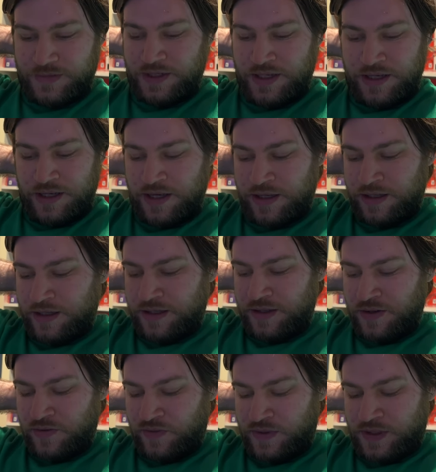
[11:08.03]
I, I
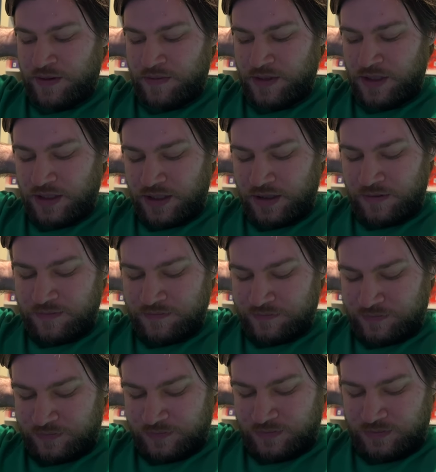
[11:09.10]
overslept a little
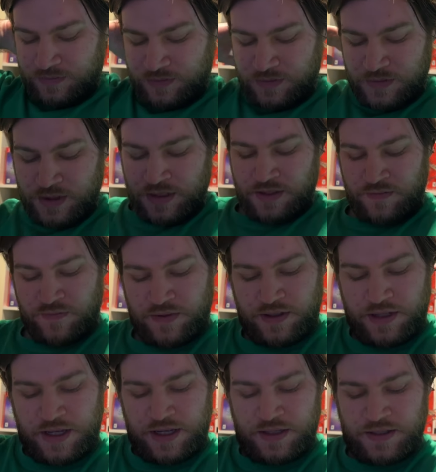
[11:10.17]
and
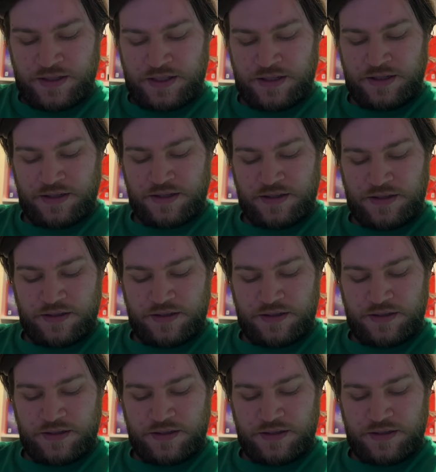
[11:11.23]
realized